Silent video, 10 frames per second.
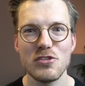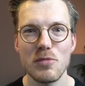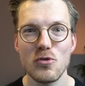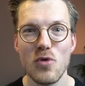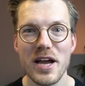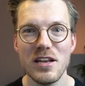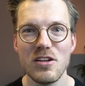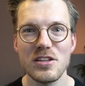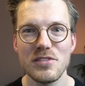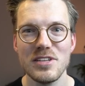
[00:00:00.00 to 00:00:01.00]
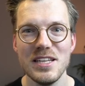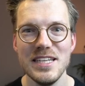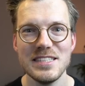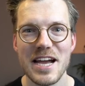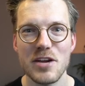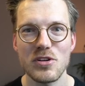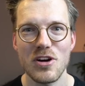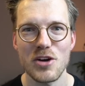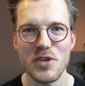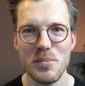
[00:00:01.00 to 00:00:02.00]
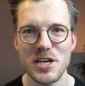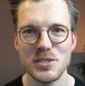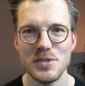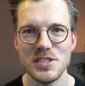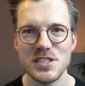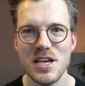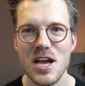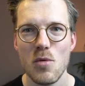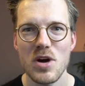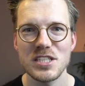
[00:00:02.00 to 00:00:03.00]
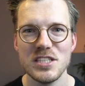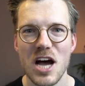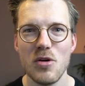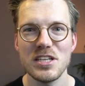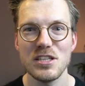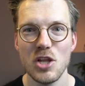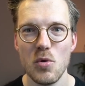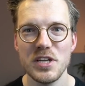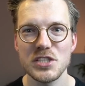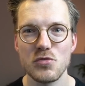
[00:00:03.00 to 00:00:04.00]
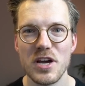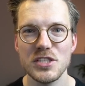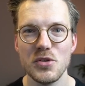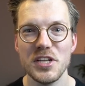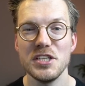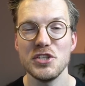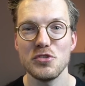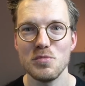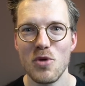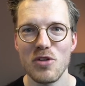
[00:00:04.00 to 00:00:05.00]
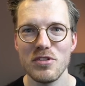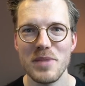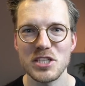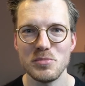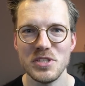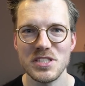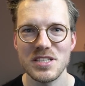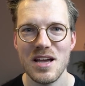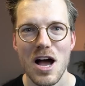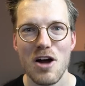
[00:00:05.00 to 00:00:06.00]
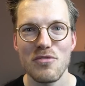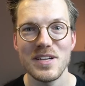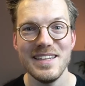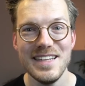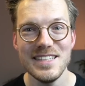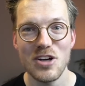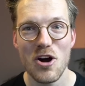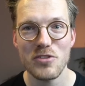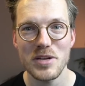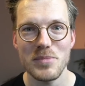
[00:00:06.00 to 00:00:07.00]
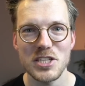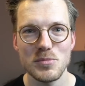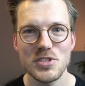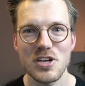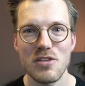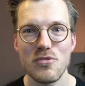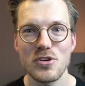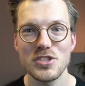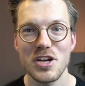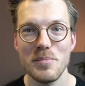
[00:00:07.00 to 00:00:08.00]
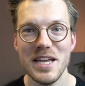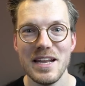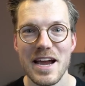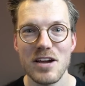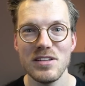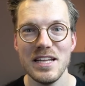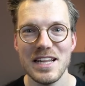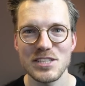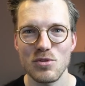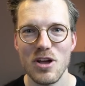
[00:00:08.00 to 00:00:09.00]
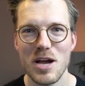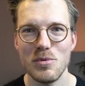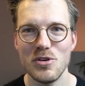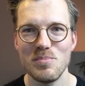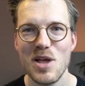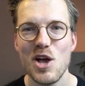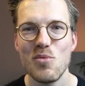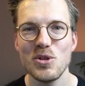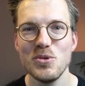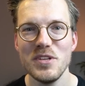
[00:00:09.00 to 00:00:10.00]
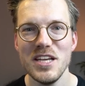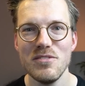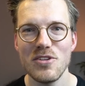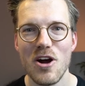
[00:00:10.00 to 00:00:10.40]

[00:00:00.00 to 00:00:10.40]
it dropped quite a lot of the least accurate heart rate measurements, whereas now it has lowered its threshold and it shows more of the measurements. However, these heart rate measurements are of course going to be inherently less reliable. One could even